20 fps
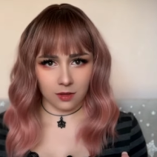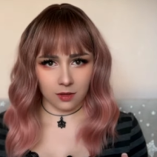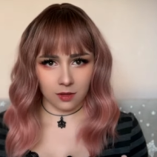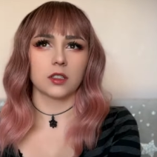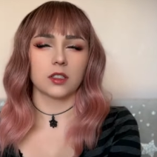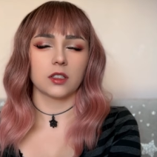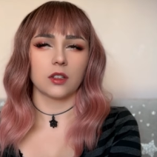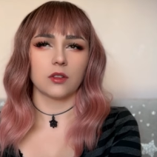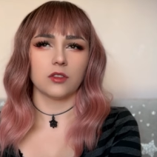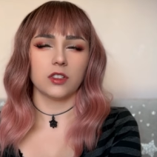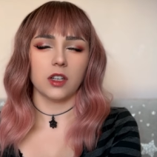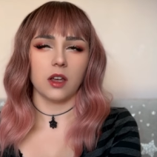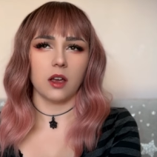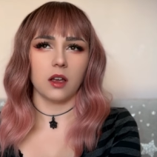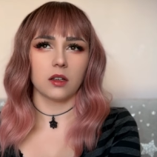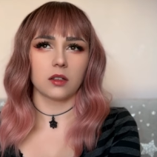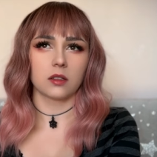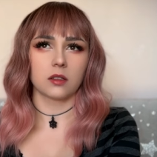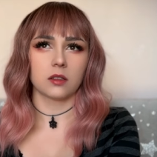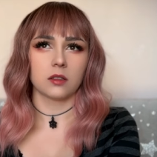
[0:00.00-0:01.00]
So
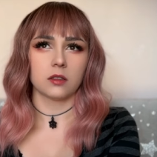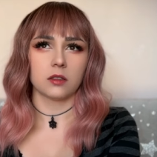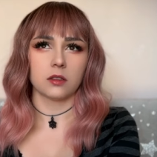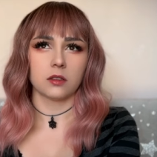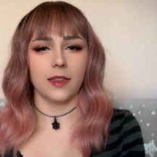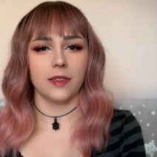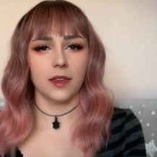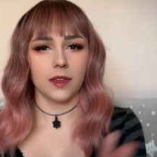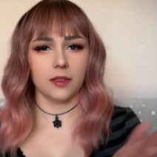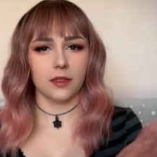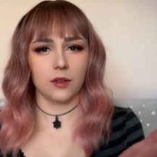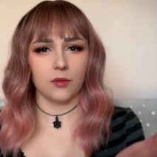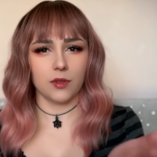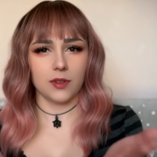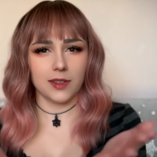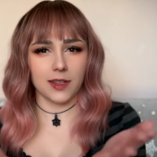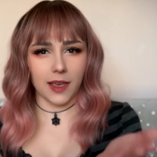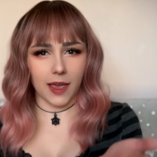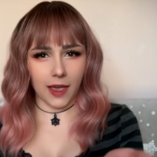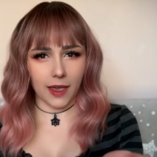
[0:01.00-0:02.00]
dark. And then there
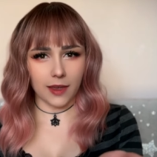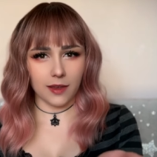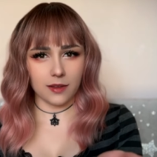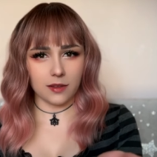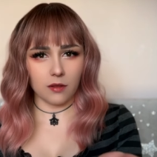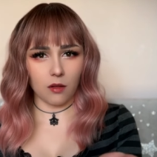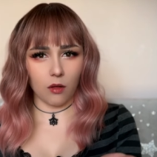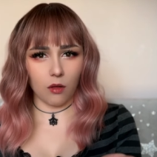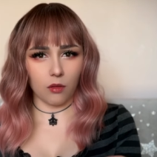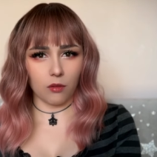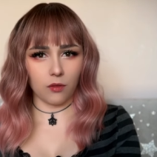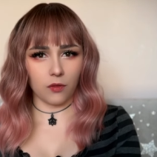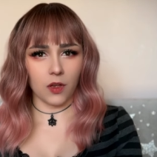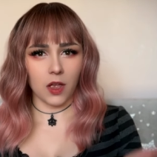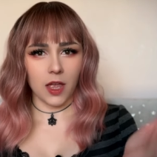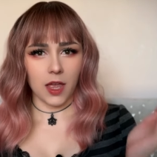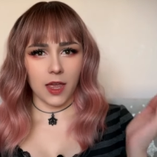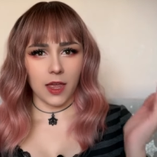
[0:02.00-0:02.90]
is a case of